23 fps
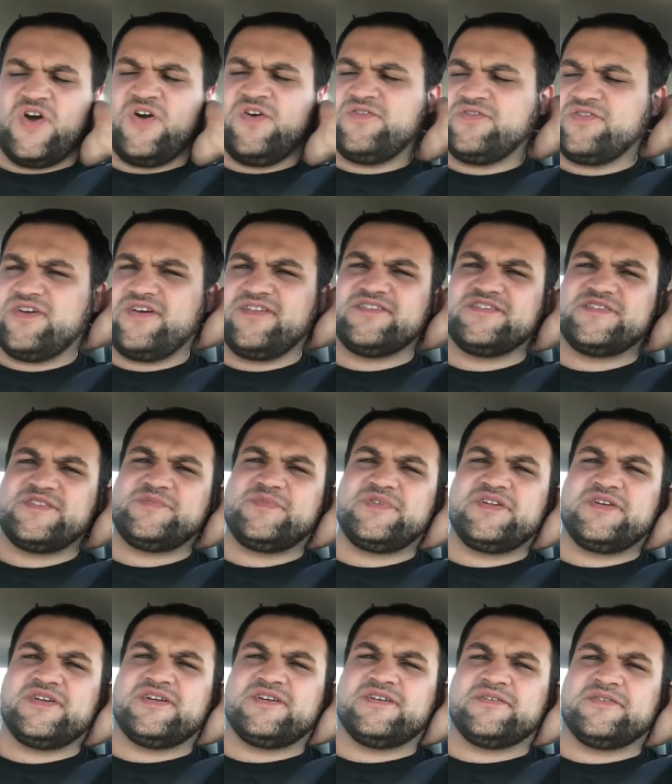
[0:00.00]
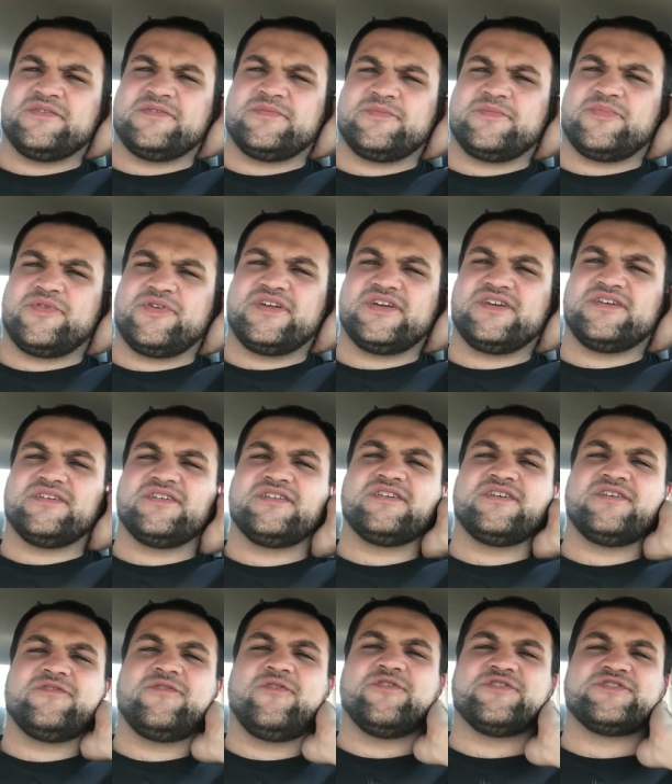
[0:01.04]
overall, this has been a pretty
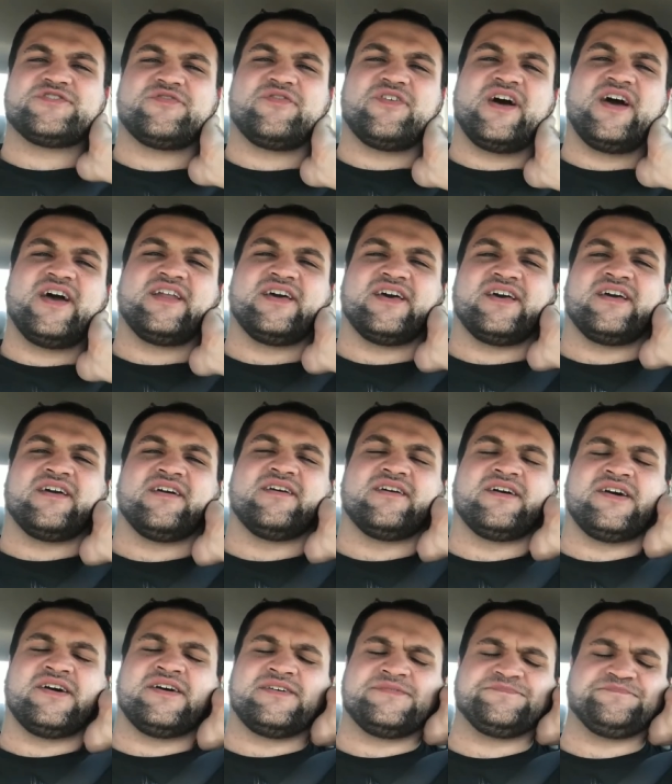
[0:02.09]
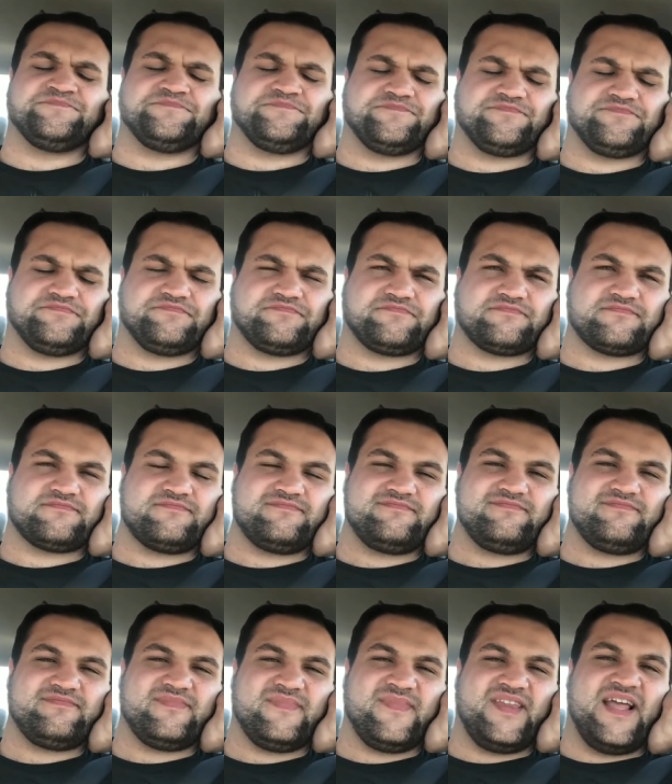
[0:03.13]
good Force Friday. Um,
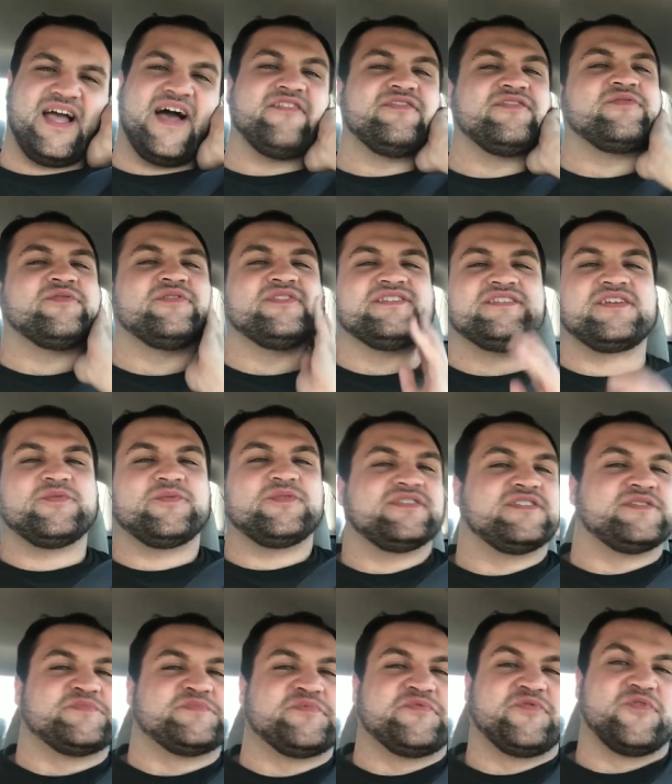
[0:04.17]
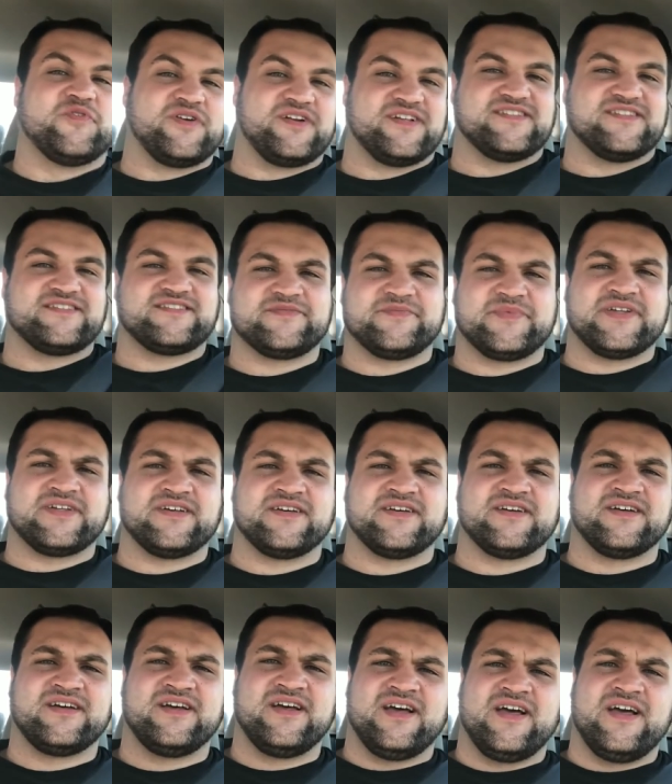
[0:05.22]
I haven't really done one of these before, and it's been
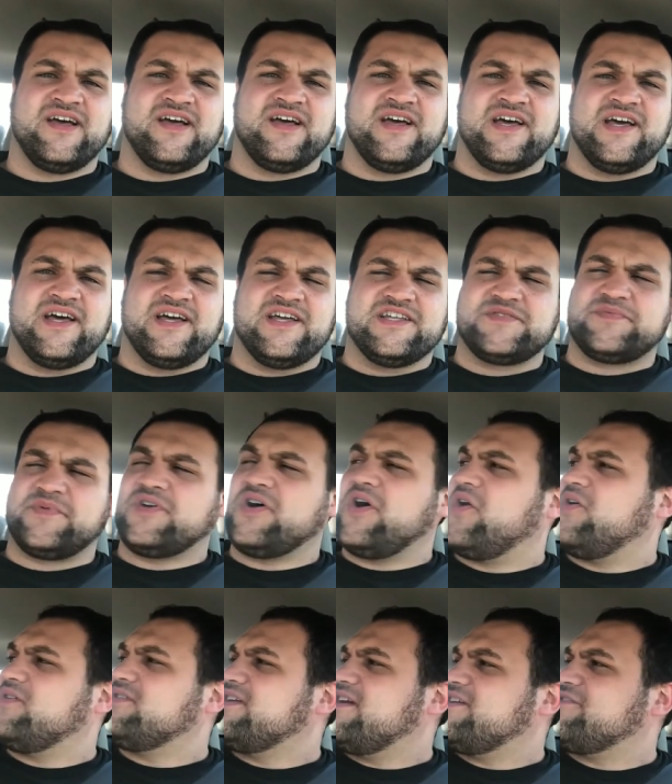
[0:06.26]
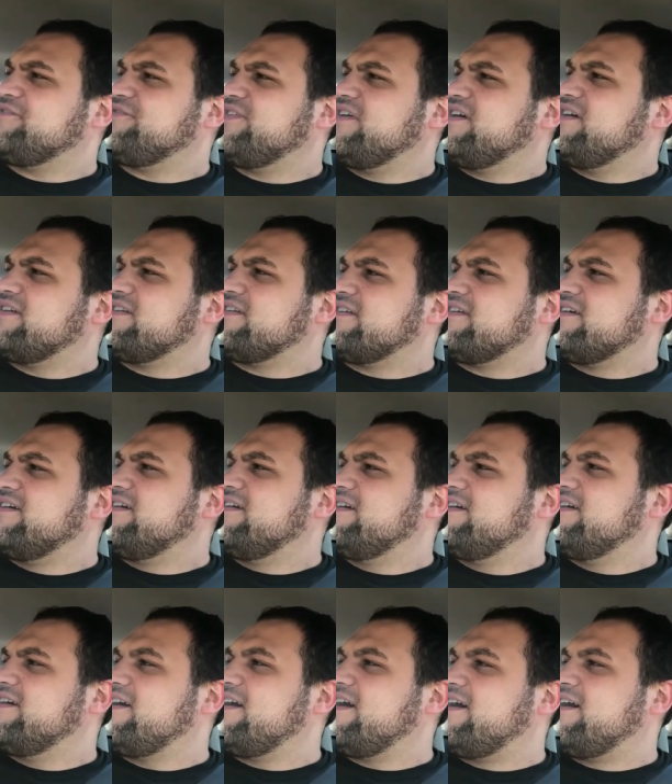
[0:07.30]
a it's been a whole lot of fun.
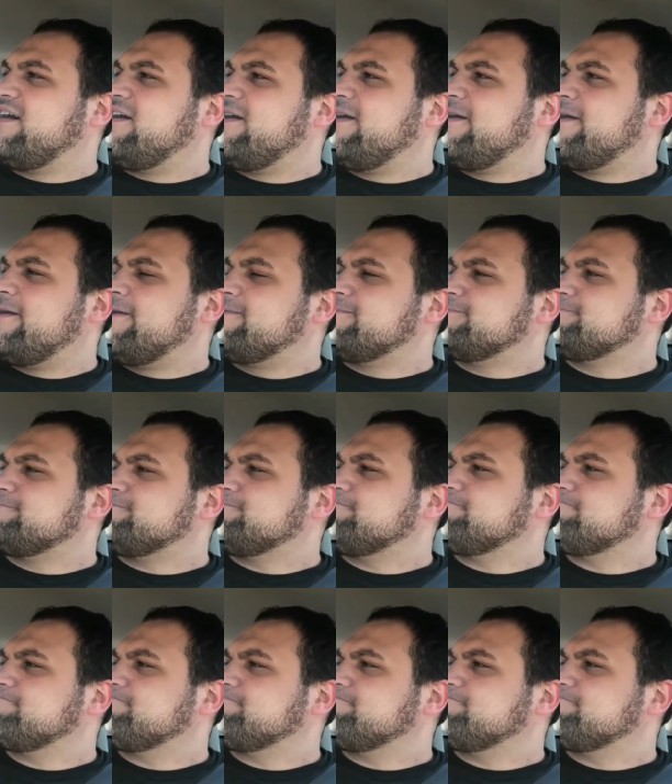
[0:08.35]
Um,